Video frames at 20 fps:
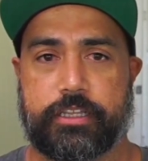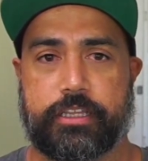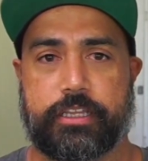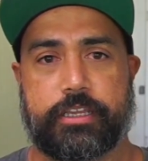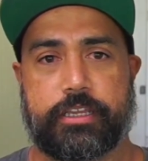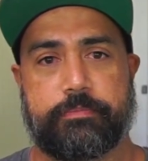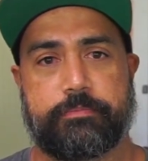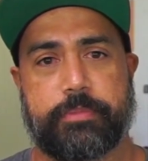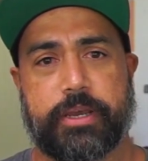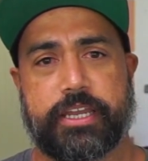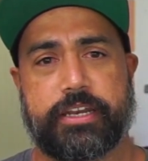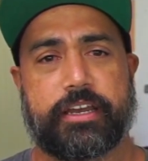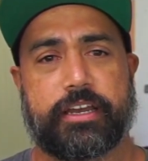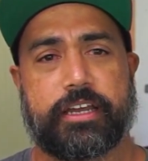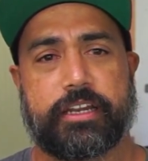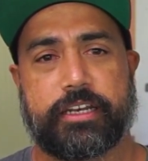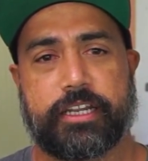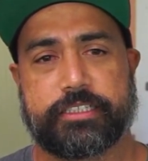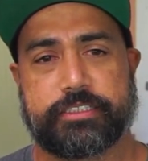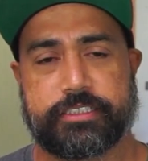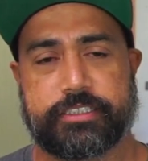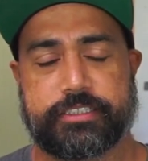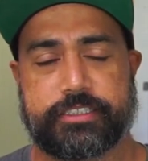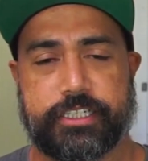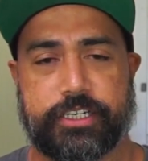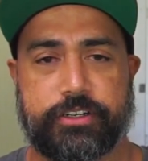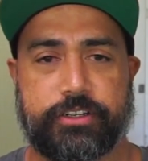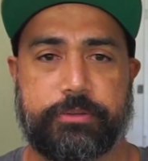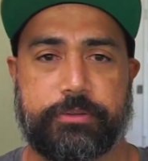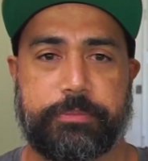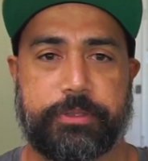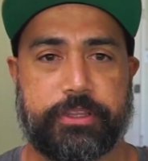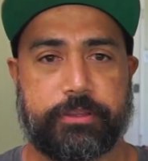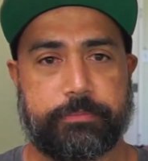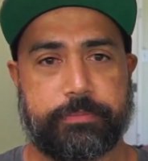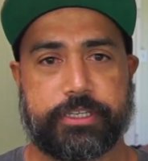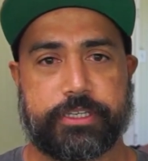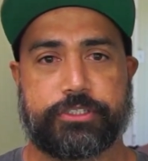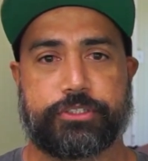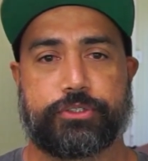it might not necessarily be the
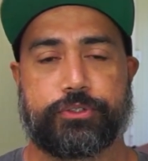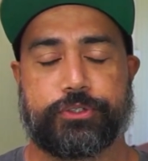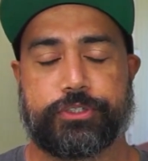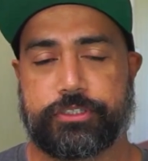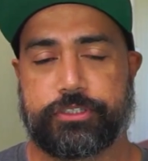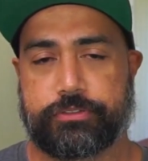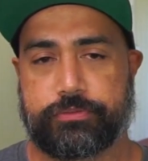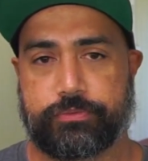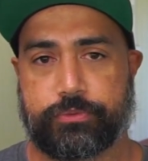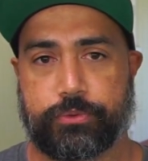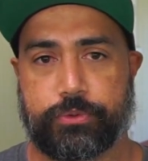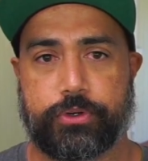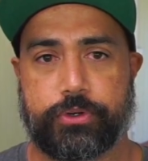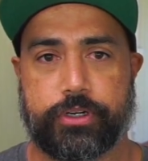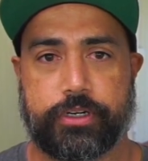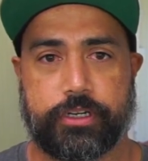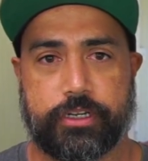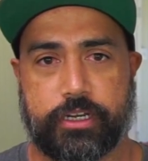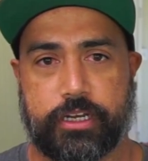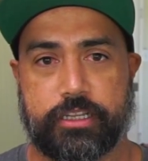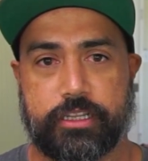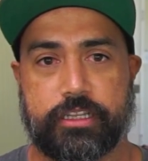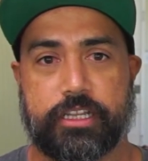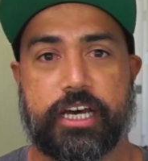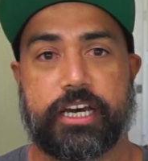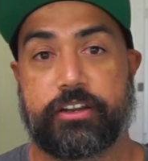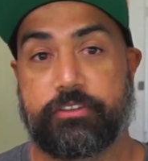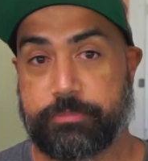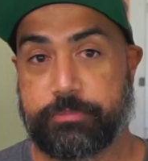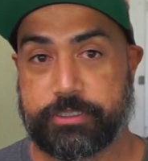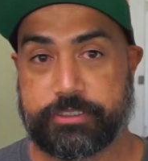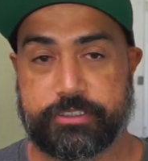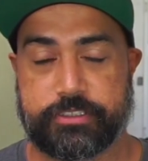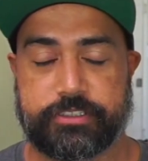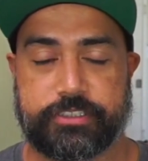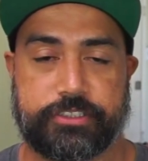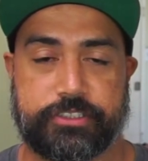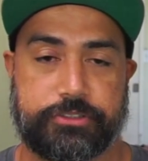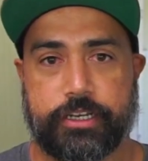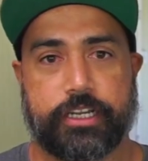best choice for a lot of
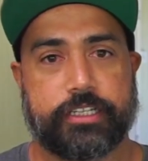businesses.